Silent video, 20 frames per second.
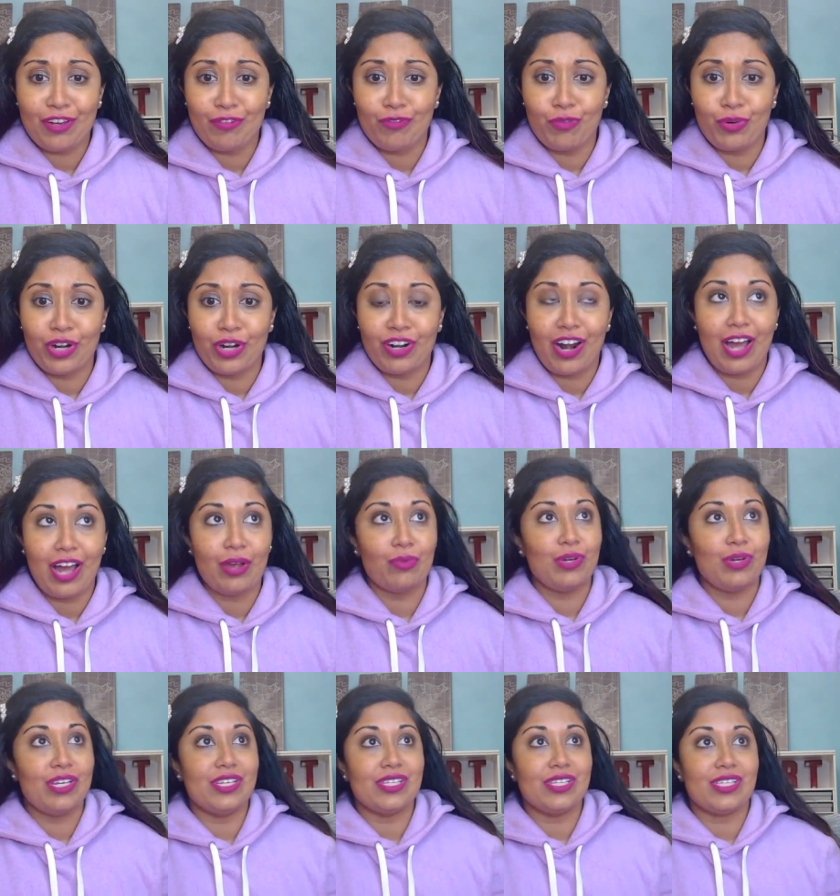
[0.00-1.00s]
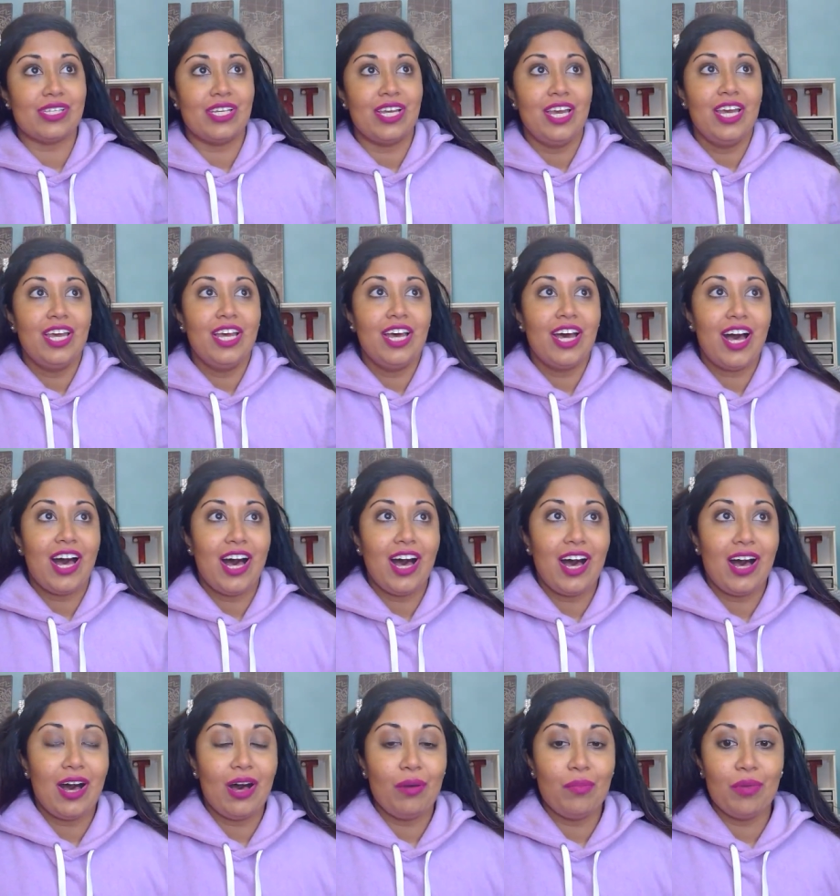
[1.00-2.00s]
of where I was
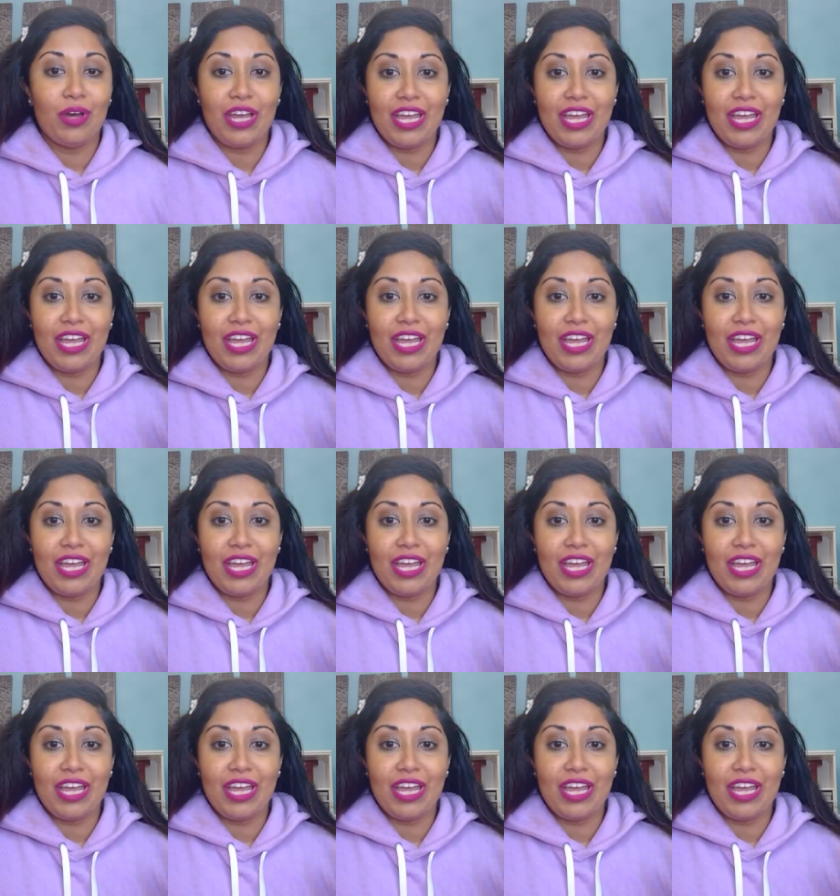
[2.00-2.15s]
um,